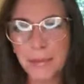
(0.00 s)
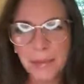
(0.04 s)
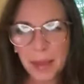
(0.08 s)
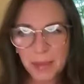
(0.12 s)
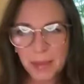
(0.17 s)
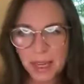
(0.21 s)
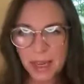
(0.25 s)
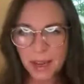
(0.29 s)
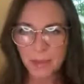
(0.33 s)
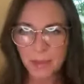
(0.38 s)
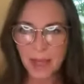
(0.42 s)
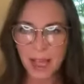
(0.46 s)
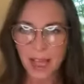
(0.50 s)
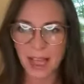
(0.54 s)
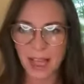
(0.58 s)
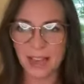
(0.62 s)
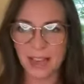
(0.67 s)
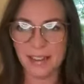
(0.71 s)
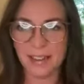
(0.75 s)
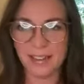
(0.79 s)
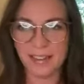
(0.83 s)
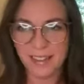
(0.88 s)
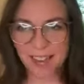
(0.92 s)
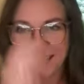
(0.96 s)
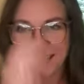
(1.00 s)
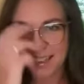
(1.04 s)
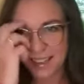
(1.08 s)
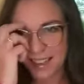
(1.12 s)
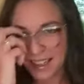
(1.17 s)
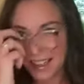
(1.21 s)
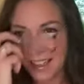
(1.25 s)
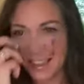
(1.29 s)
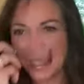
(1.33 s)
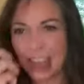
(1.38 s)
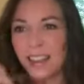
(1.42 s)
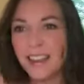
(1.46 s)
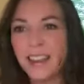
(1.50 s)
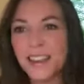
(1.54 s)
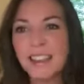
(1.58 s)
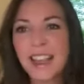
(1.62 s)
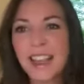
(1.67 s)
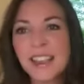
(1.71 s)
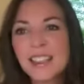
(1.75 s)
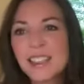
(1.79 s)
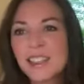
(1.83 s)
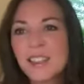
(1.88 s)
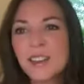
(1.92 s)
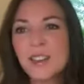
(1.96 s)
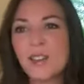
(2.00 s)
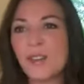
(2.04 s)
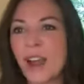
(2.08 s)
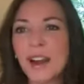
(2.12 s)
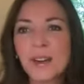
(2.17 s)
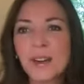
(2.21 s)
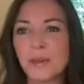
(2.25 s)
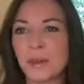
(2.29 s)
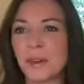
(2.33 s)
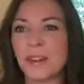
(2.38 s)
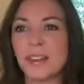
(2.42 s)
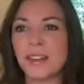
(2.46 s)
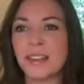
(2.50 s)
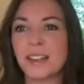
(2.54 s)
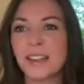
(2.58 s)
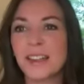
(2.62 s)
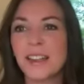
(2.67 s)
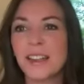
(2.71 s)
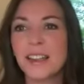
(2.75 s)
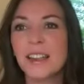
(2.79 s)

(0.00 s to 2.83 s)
I mean, come on. That's incredible.